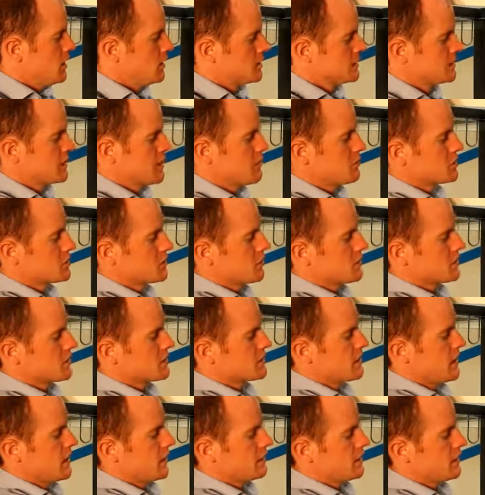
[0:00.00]
Same as on the
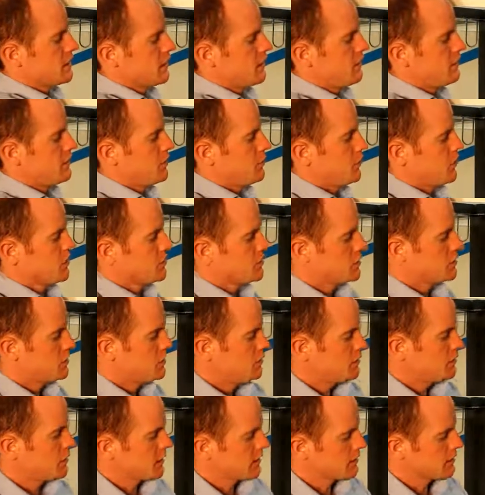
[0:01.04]
standard, if you want to,
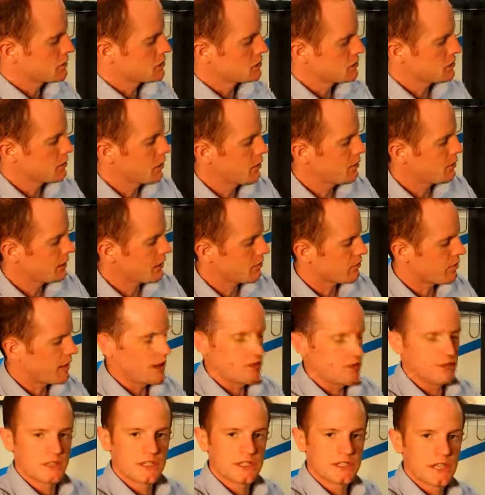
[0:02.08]
you can slow that
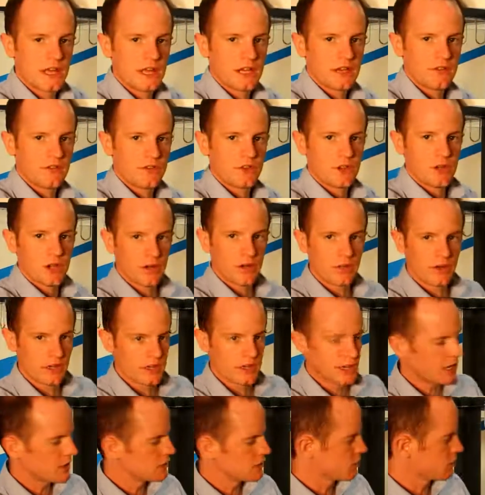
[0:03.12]
rate of descent if you're lowering a
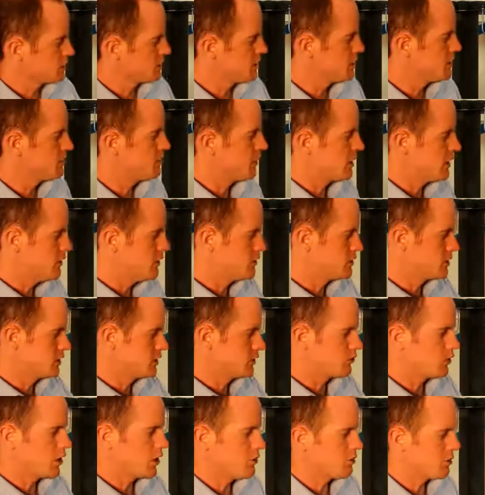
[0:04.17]
casualty by using
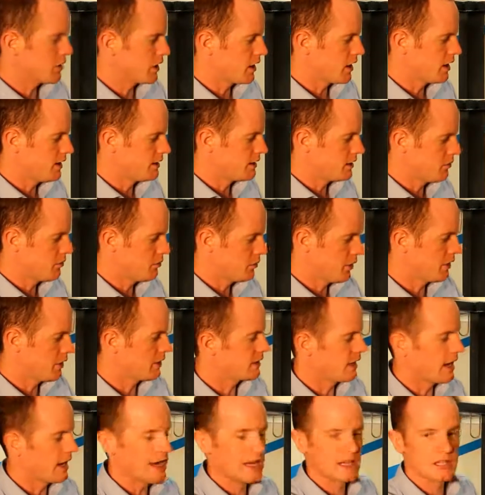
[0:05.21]
the rope guide and putting
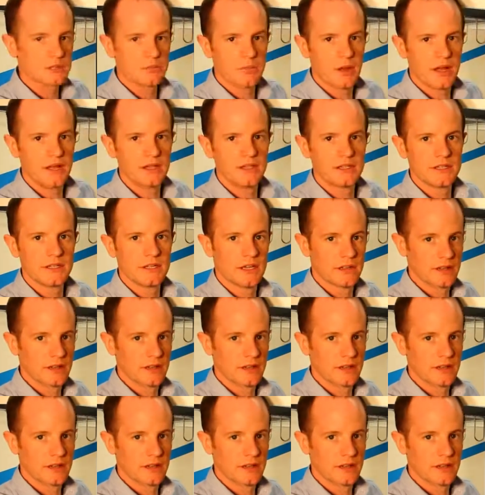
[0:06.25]
that S-bend,